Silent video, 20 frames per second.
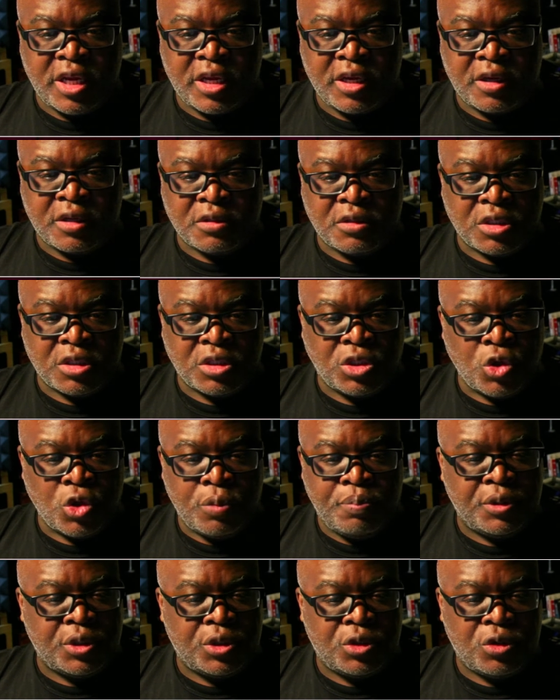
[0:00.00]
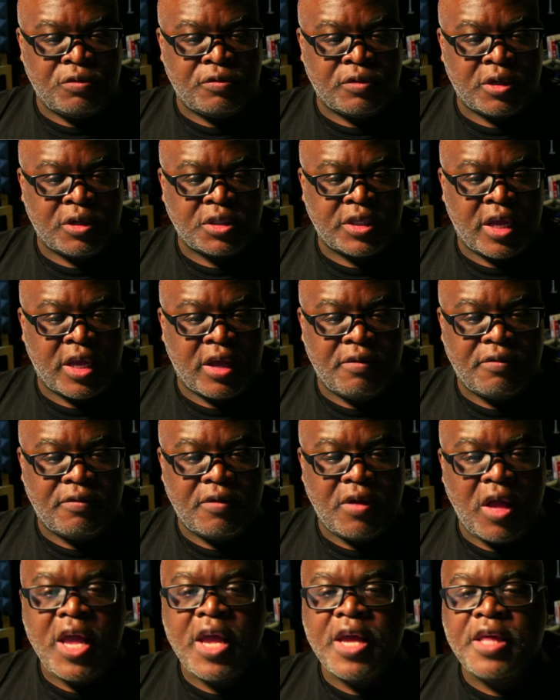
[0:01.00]
Jenkins, is no pushover
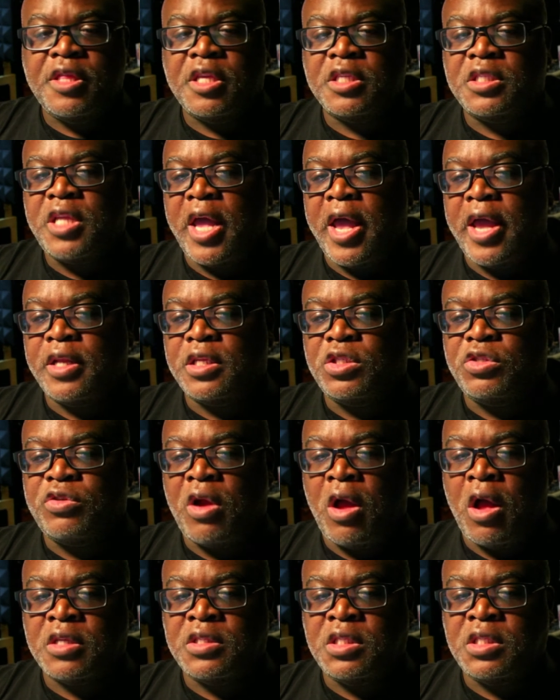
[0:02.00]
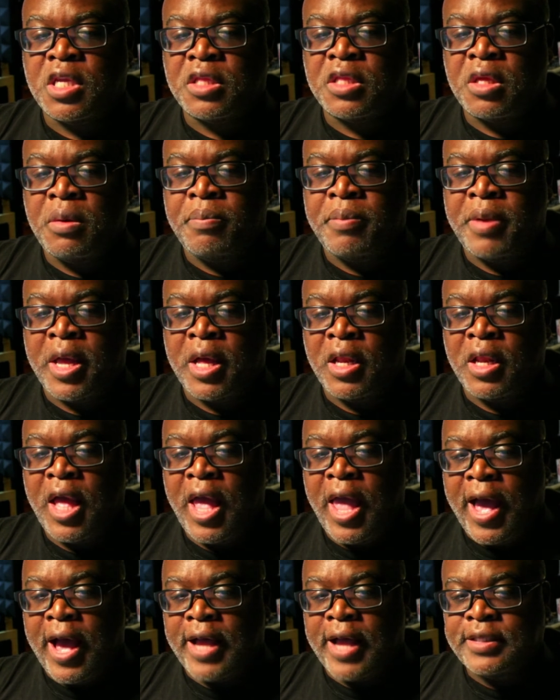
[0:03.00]
herself. This headstrong Southern belle
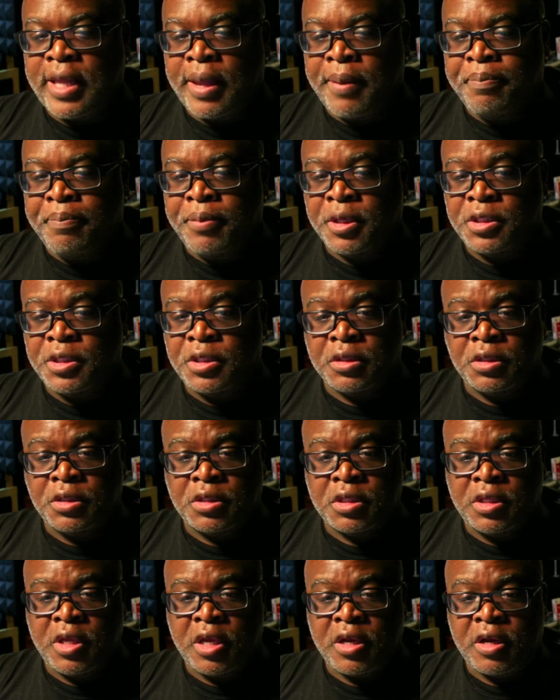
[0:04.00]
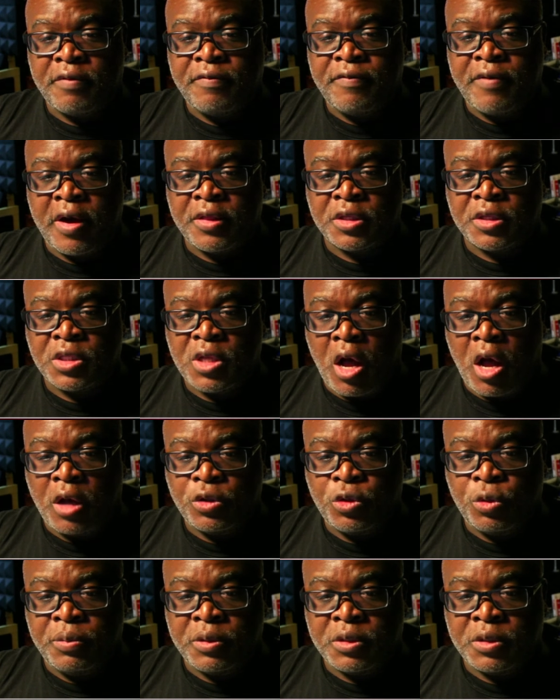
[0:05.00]
has ambitions to take her father's
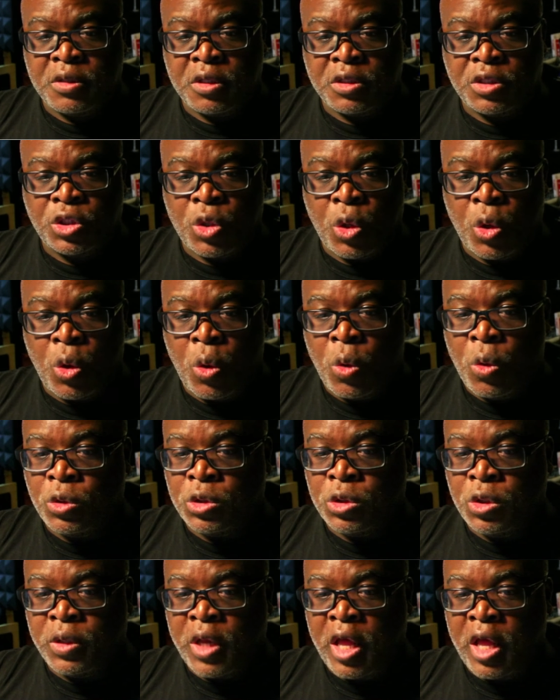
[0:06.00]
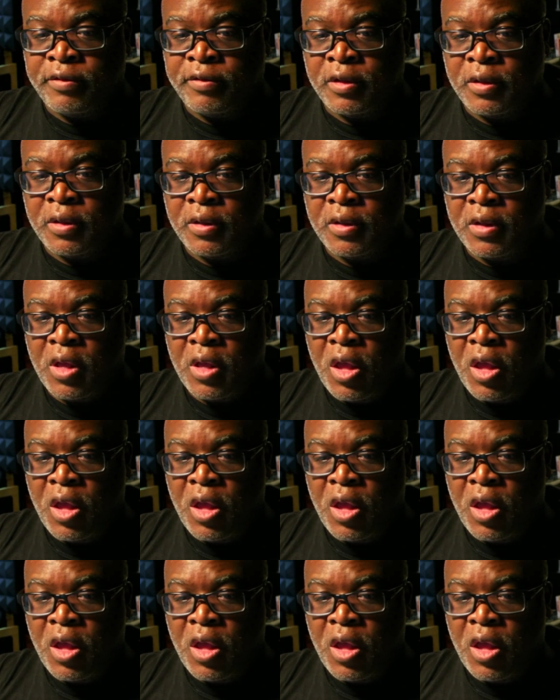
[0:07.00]
auto business to a whole new level.